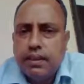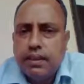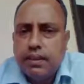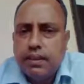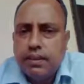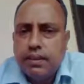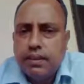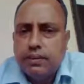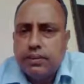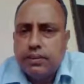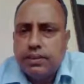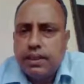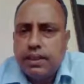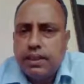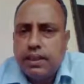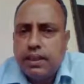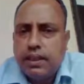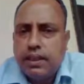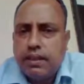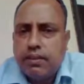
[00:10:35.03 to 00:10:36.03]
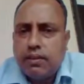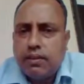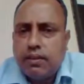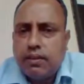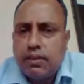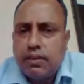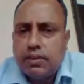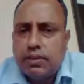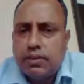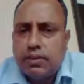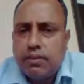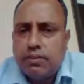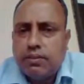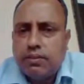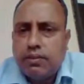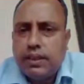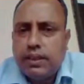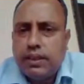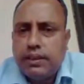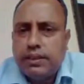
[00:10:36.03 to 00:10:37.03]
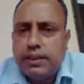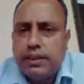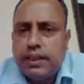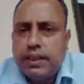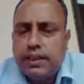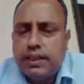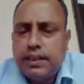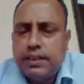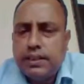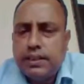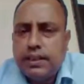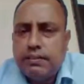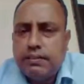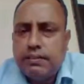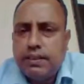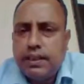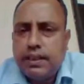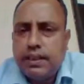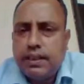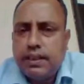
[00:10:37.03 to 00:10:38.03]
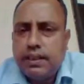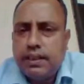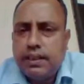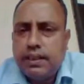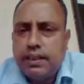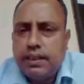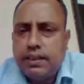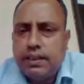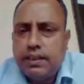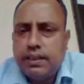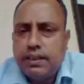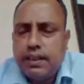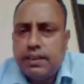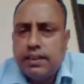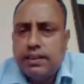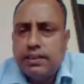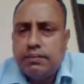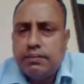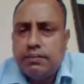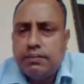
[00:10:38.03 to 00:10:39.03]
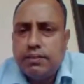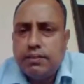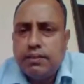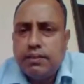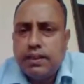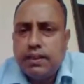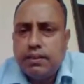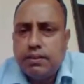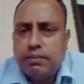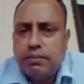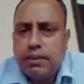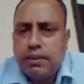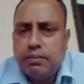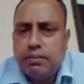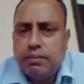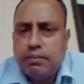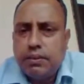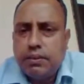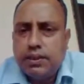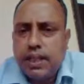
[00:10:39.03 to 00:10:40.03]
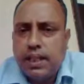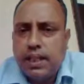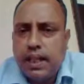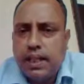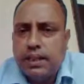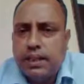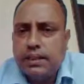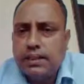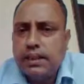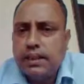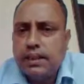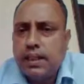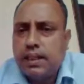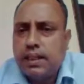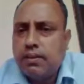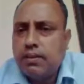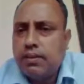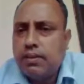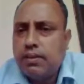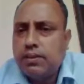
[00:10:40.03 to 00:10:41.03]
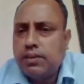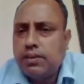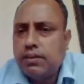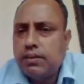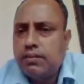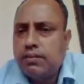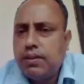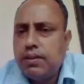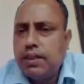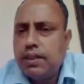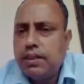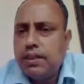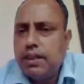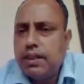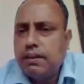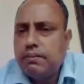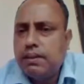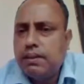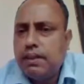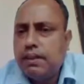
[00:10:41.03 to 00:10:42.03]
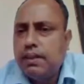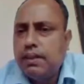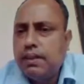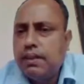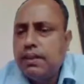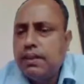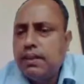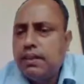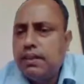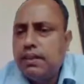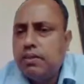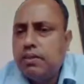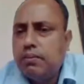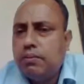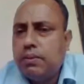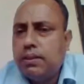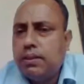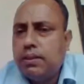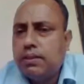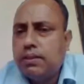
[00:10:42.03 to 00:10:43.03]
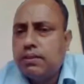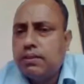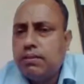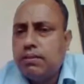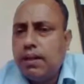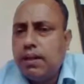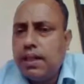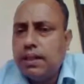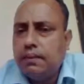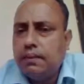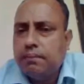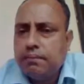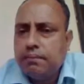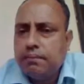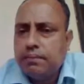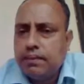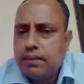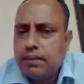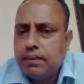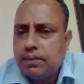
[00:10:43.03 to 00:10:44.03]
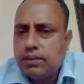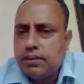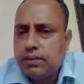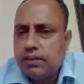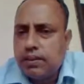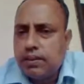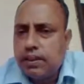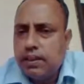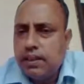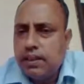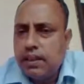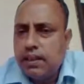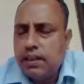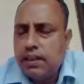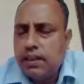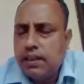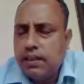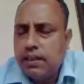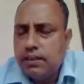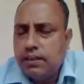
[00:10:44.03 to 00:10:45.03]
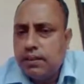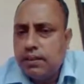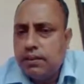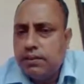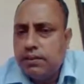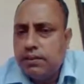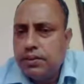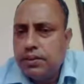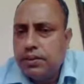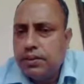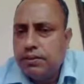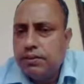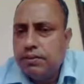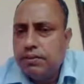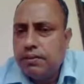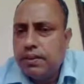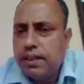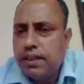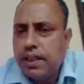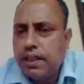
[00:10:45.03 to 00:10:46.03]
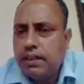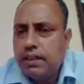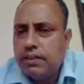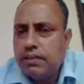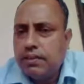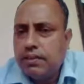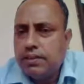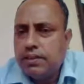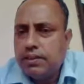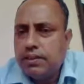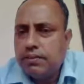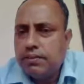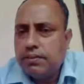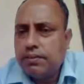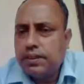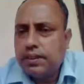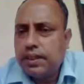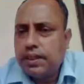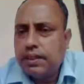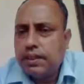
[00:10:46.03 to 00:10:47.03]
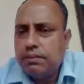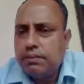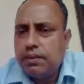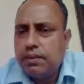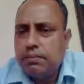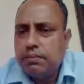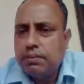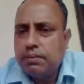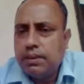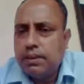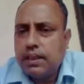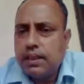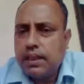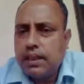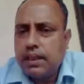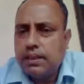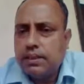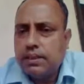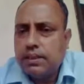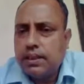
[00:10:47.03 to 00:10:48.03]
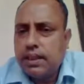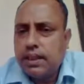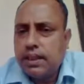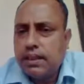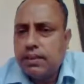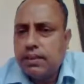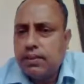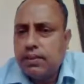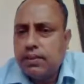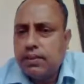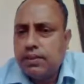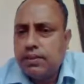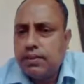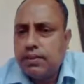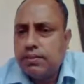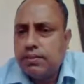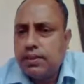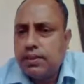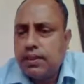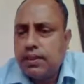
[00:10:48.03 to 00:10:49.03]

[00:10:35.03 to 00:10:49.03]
You see here, cost of one chair is given here, assumed to be rupees x, and cost of one table rupees y. So in the solution we will write cost of a chair be rupees x and cost of a